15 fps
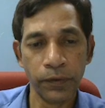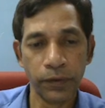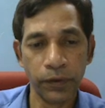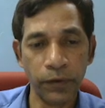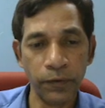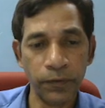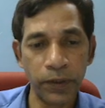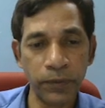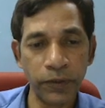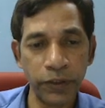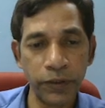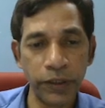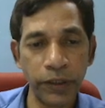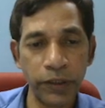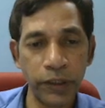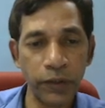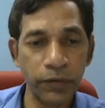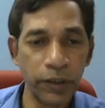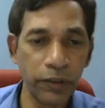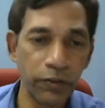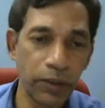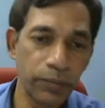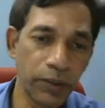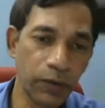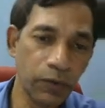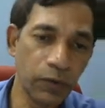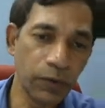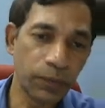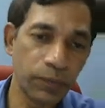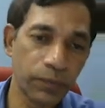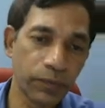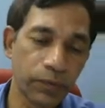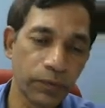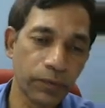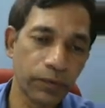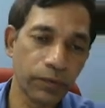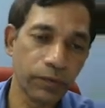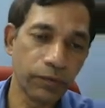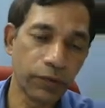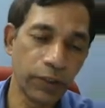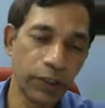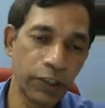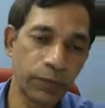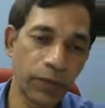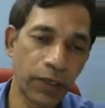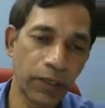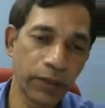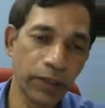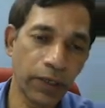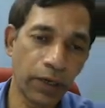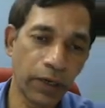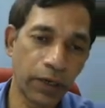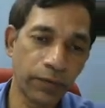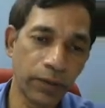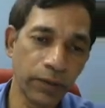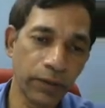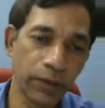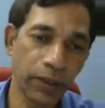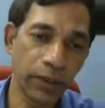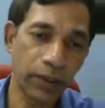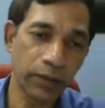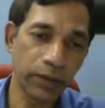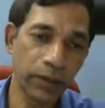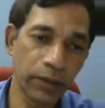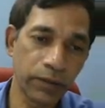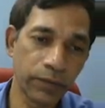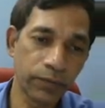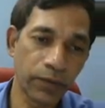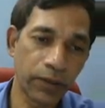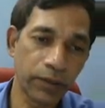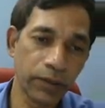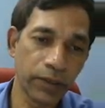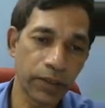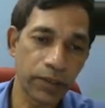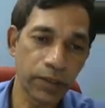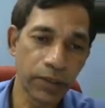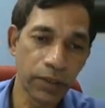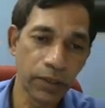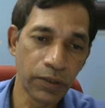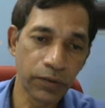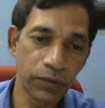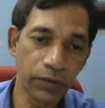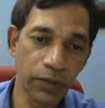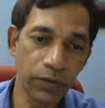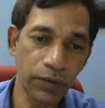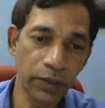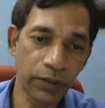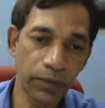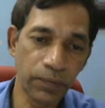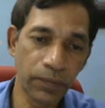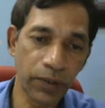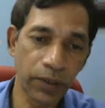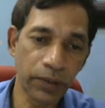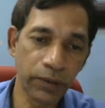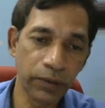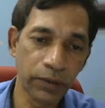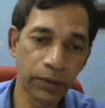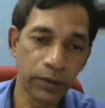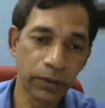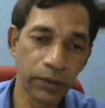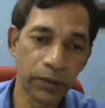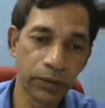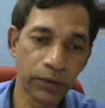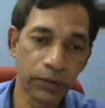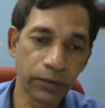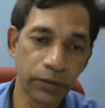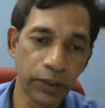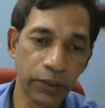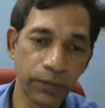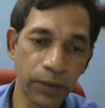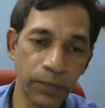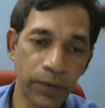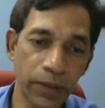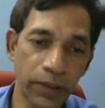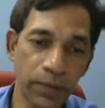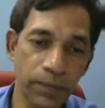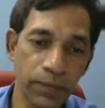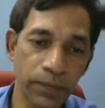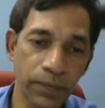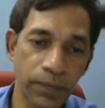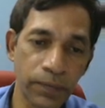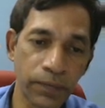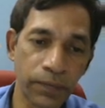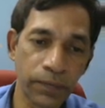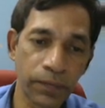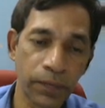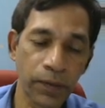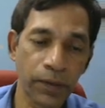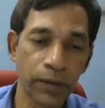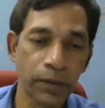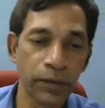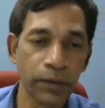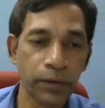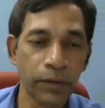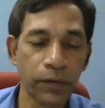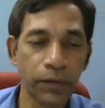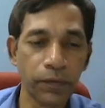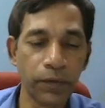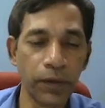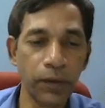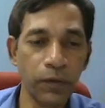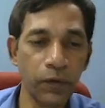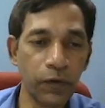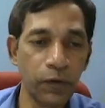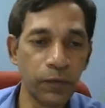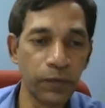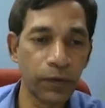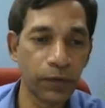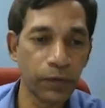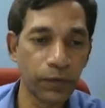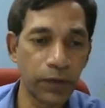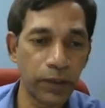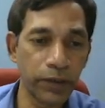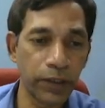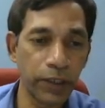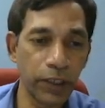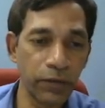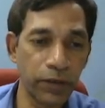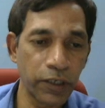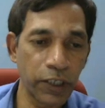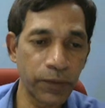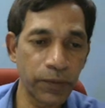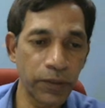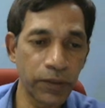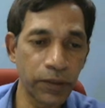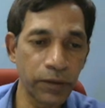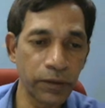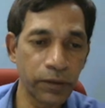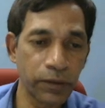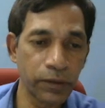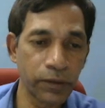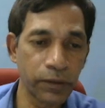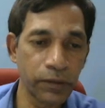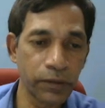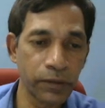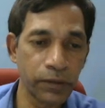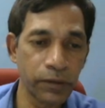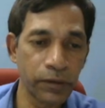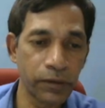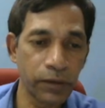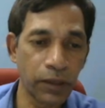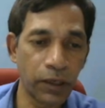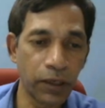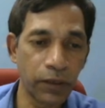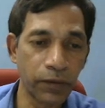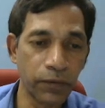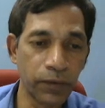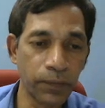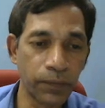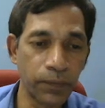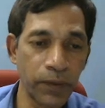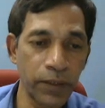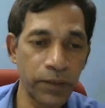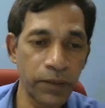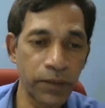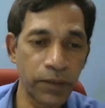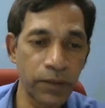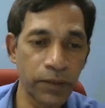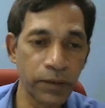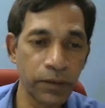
Now from the state Q1 you have the loop. One is for the R1 and other is for the this. So you can combine. So this will become one loop for the regular expression R1 plus